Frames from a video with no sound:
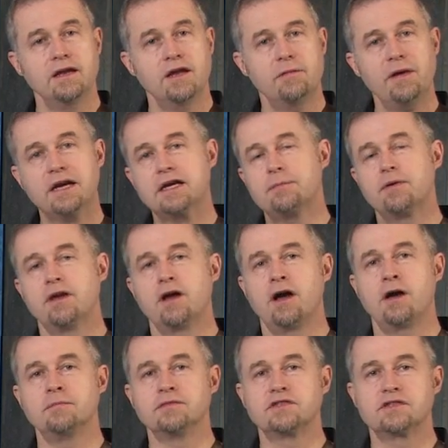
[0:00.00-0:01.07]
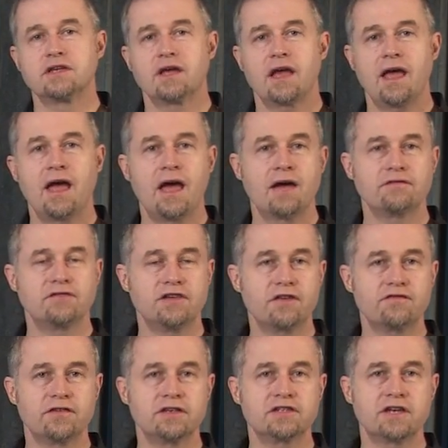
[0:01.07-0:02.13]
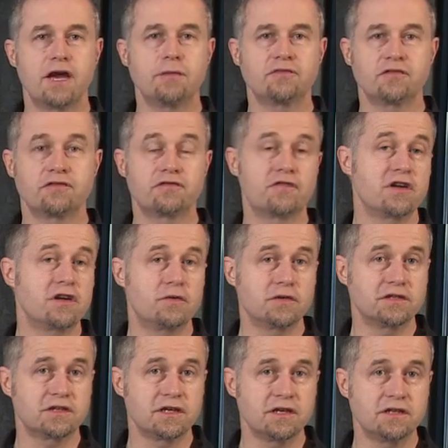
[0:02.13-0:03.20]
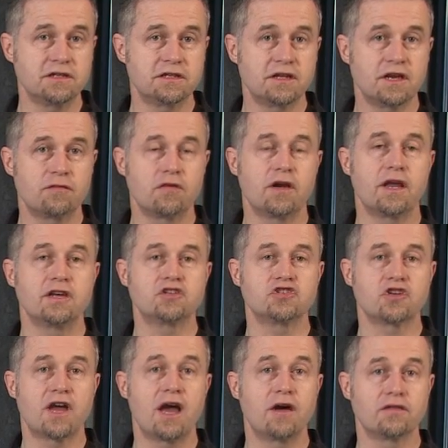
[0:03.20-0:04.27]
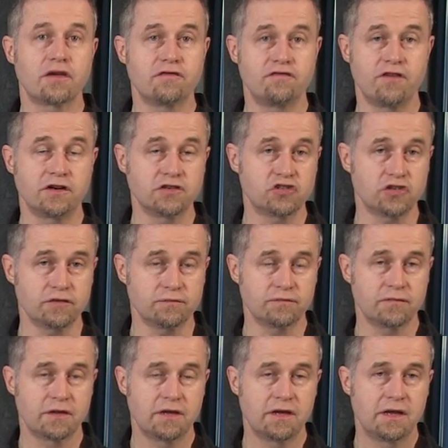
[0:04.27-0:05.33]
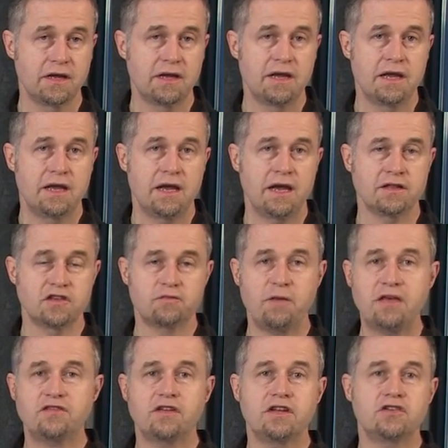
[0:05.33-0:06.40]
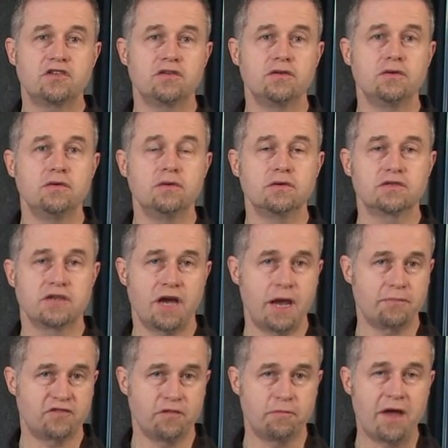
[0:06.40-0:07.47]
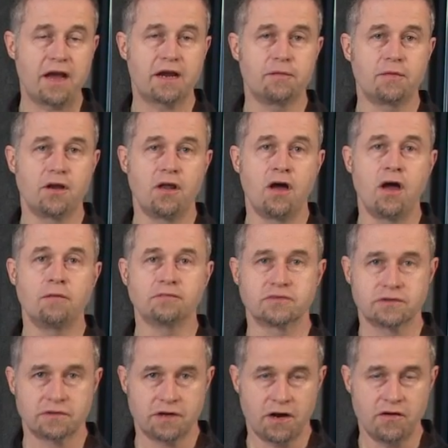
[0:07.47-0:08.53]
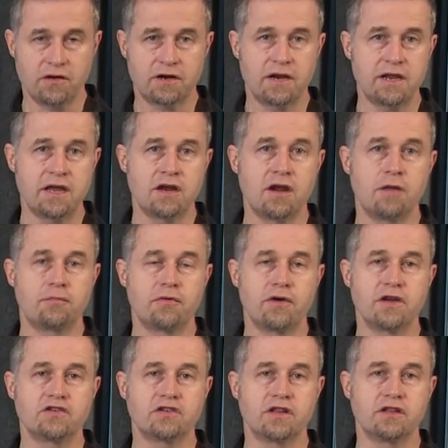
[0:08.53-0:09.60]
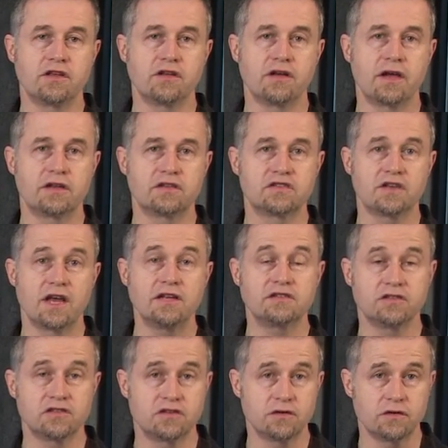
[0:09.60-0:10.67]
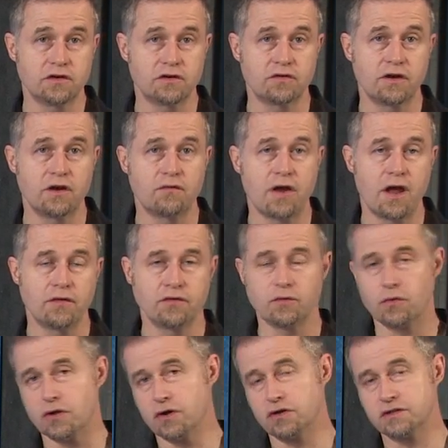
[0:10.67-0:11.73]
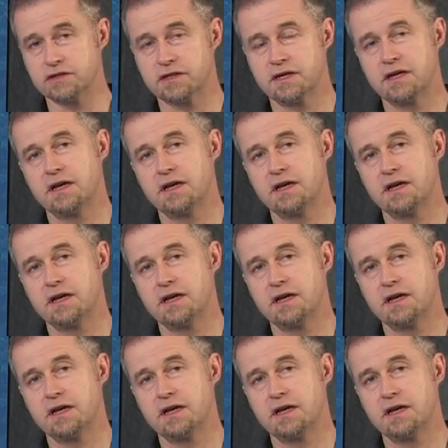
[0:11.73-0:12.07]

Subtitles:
Now, backup alarms have different types of frequencies in relation to how they function. And there's basically two types of backup alarm currently in operation in the United States and to a degree around the world.